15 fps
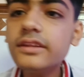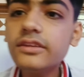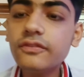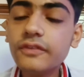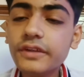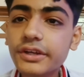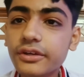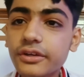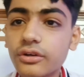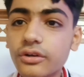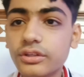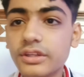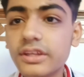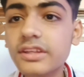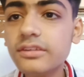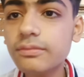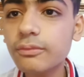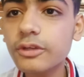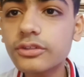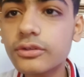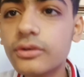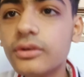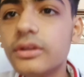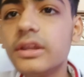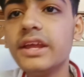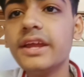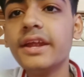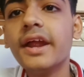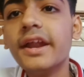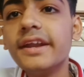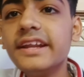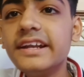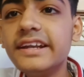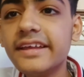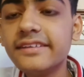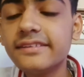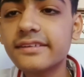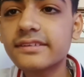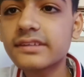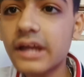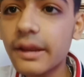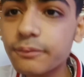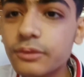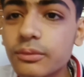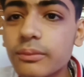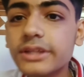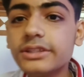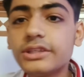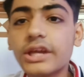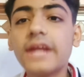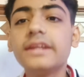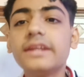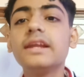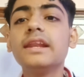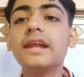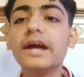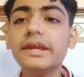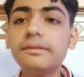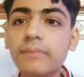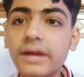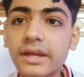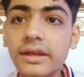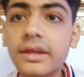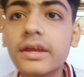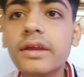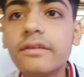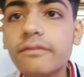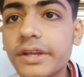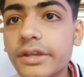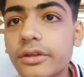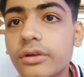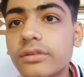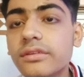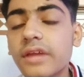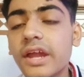video, this much only. Till then, subscribe to my channel, like my videos and